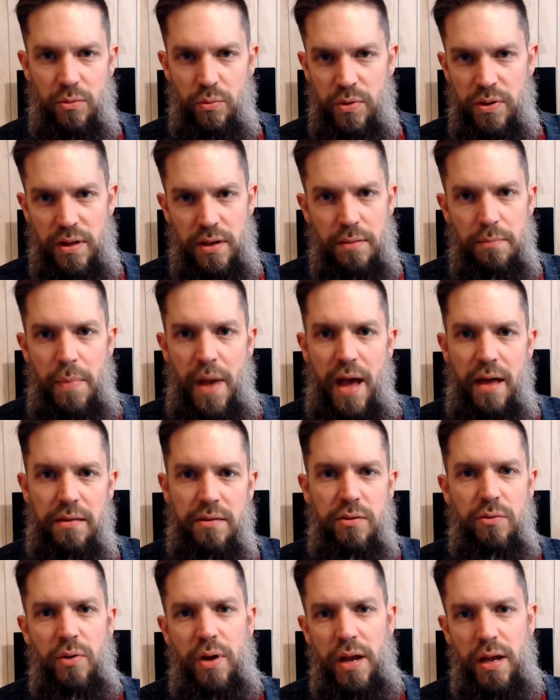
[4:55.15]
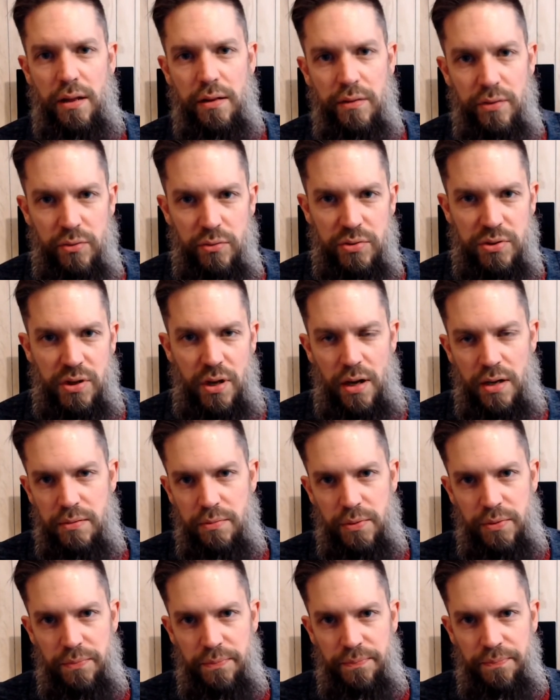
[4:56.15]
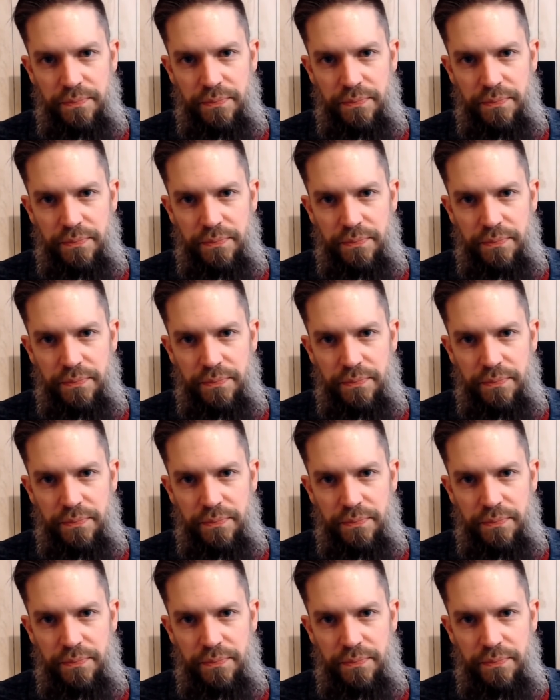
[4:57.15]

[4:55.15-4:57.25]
within Matthew and Luke's gospel.